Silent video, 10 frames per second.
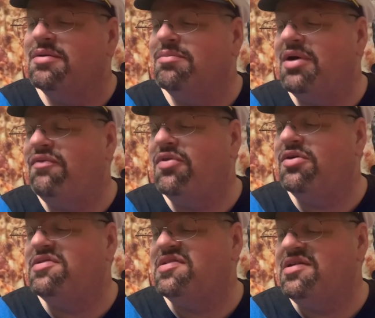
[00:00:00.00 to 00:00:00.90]

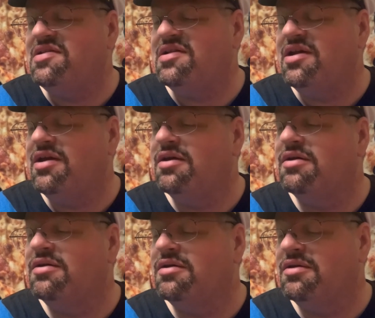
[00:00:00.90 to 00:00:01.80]
Buffalo
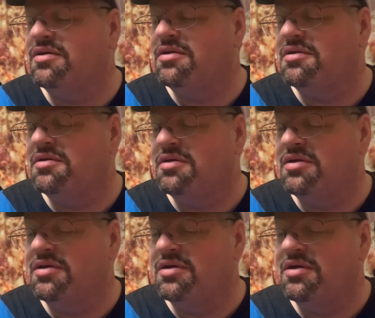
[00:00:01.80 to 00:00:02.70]
seasoning.
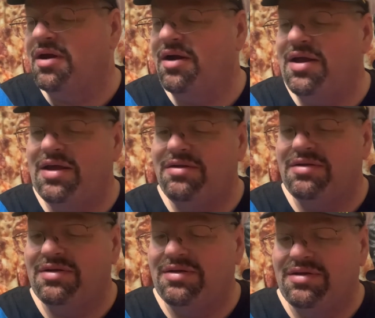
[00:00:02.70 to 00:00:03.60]
All right.
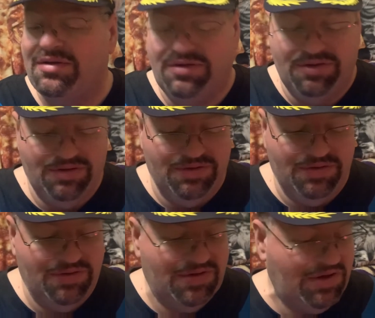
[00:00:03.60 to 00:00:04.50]

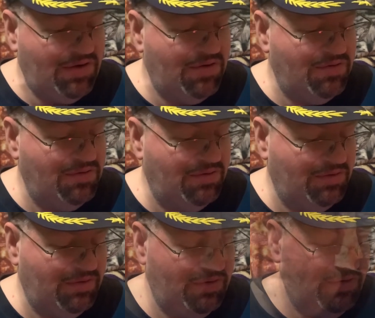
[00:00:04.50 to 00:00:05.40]
So,
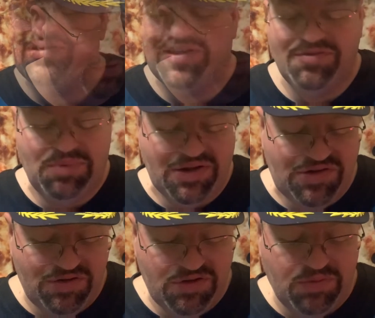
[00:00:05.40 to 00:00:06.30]
it says
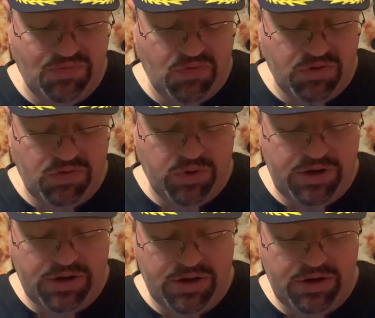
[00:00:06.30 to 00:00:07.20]
best used before
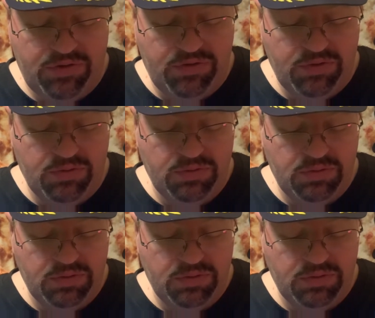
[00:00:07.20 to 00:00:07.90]
2092.